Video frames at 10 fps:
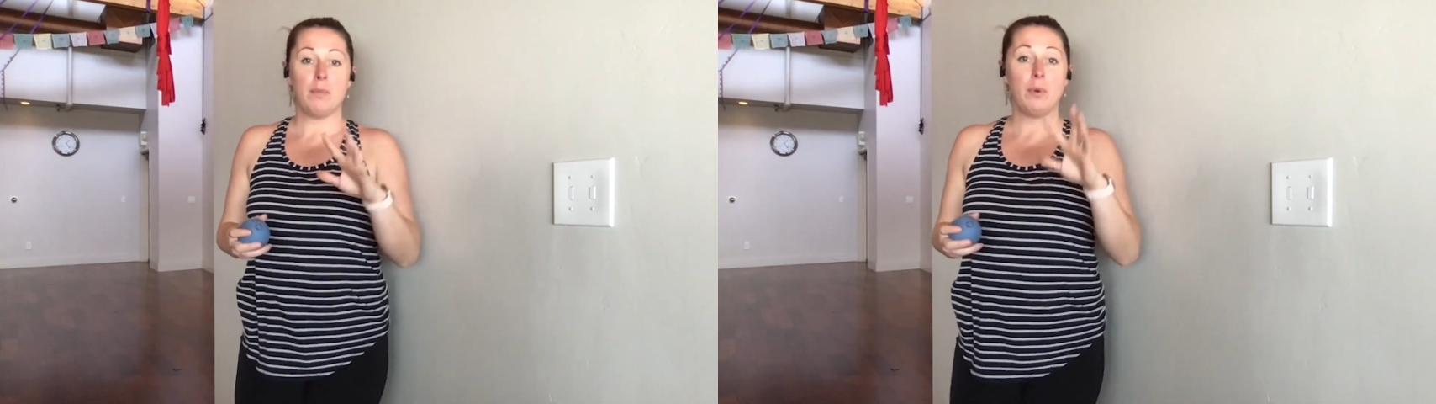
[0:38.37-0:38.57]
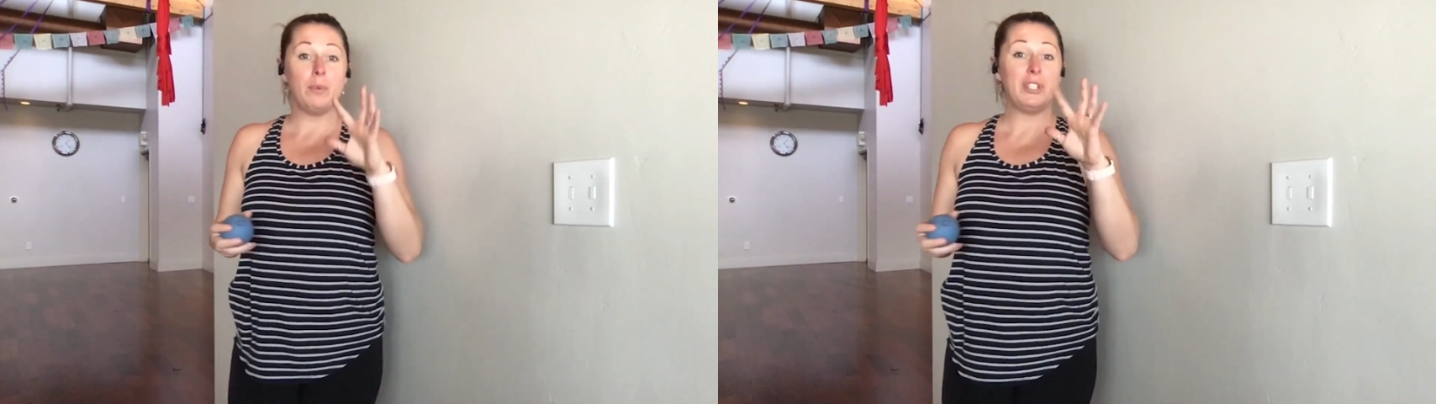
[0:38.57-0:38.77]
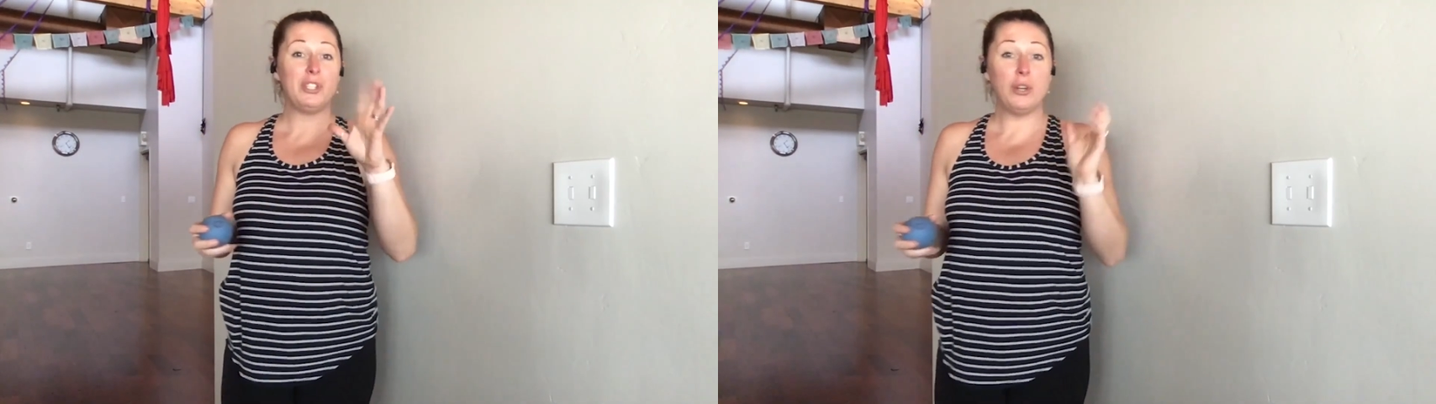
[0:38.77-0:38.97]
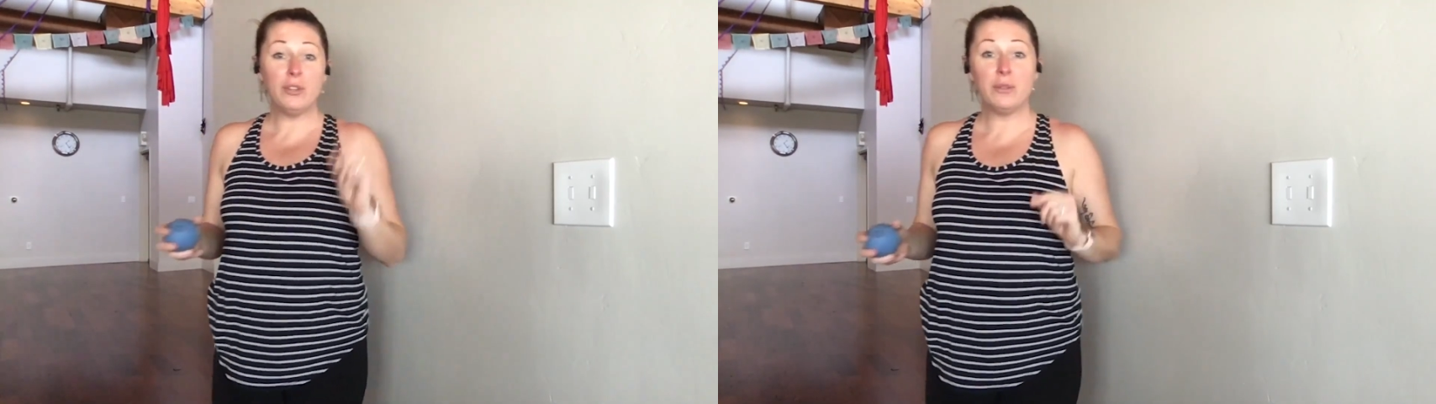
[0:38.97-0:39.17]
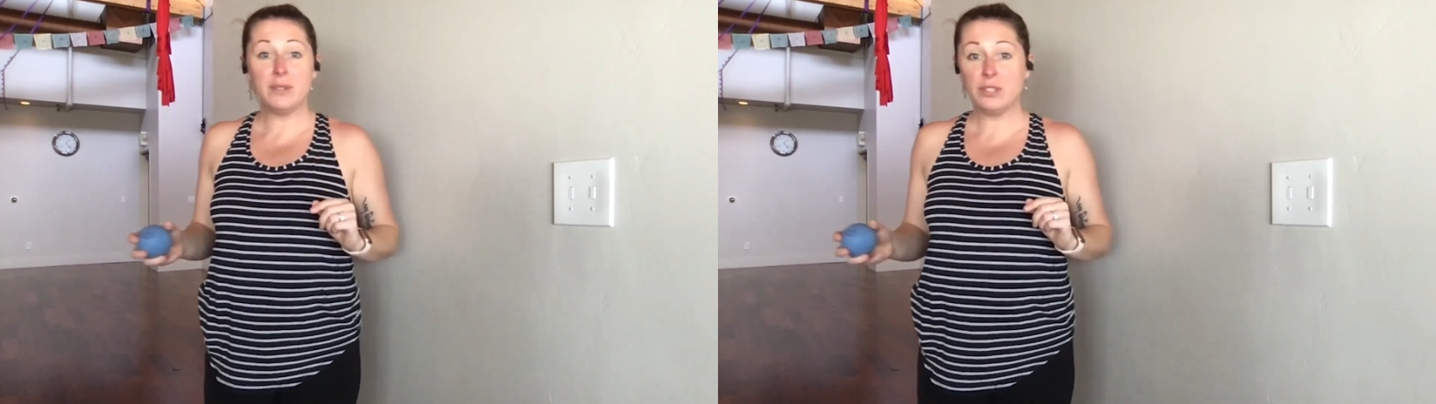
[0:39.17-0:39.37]
But what we
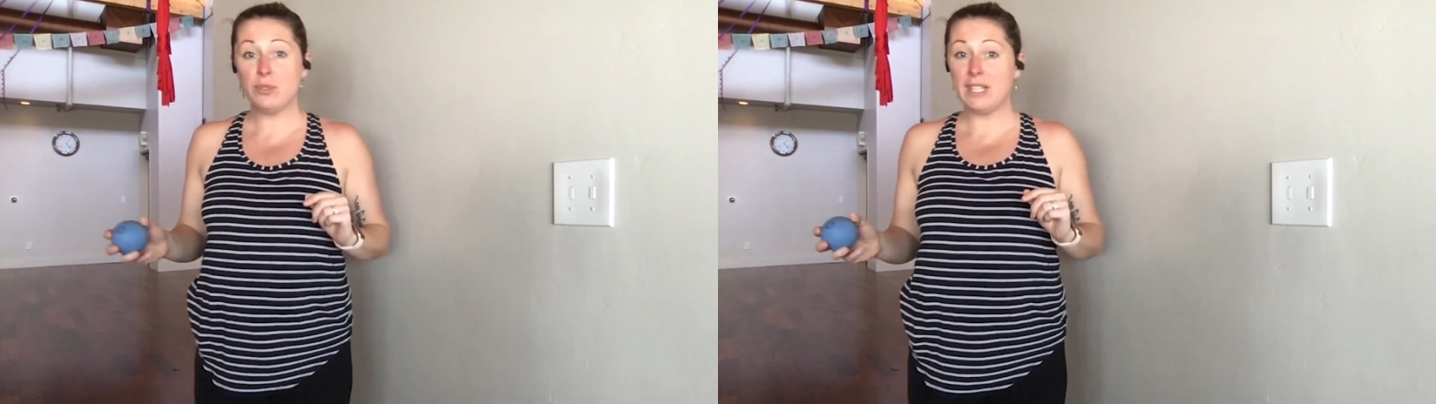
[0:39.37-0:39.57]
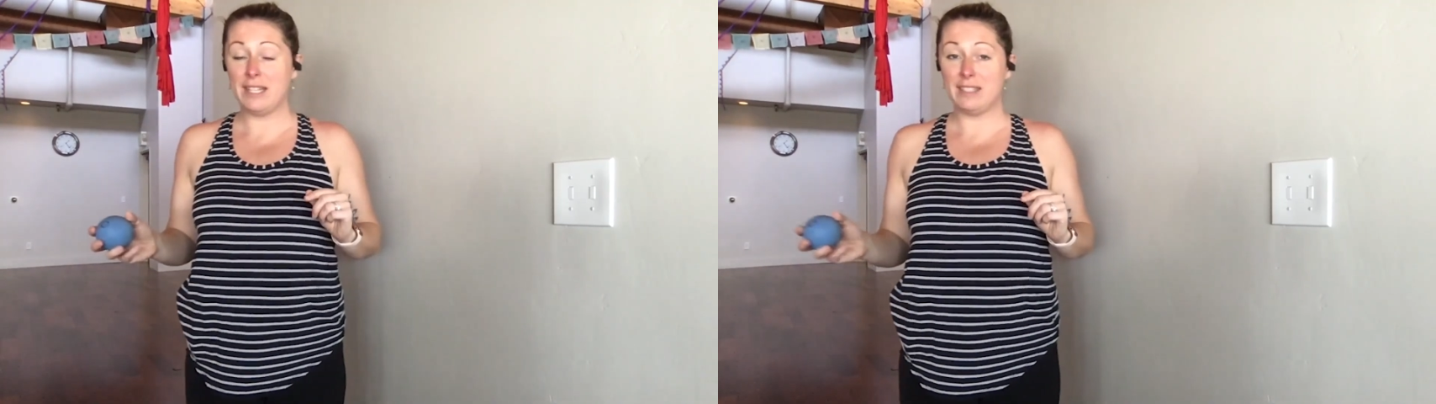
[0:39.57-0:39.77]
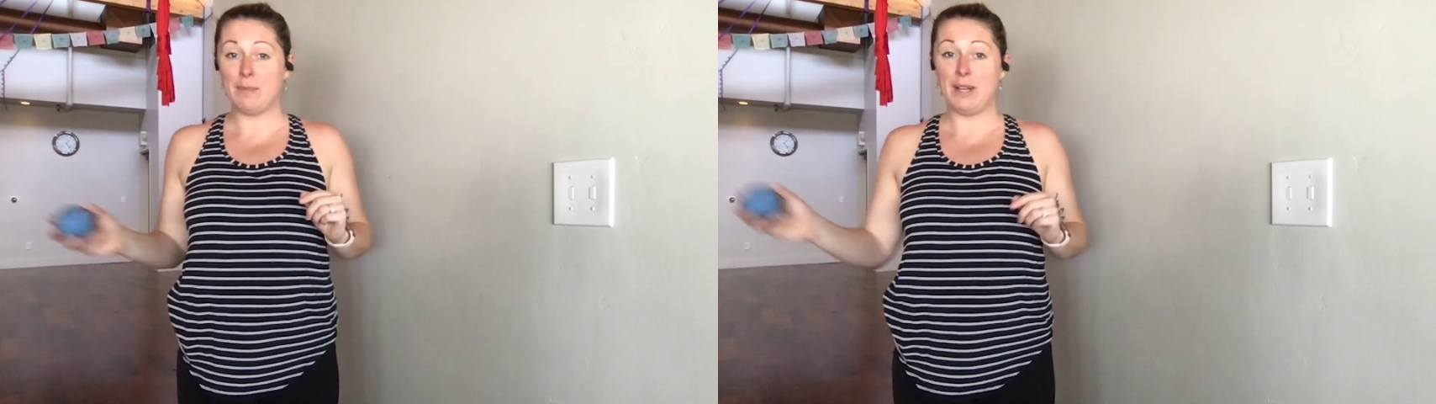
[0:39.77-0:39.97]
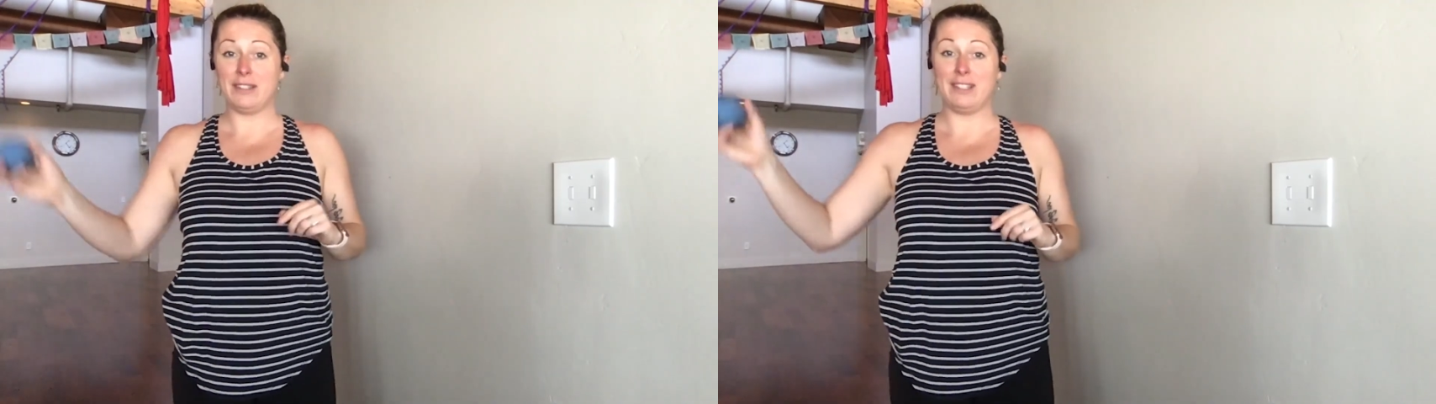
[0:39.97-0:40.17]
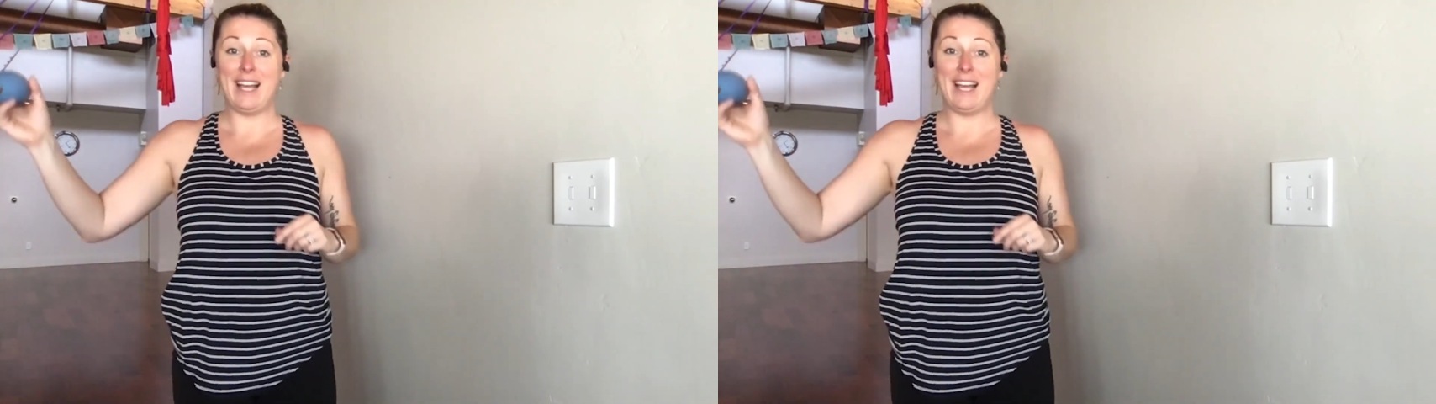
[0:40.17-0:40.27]
don't always realize about the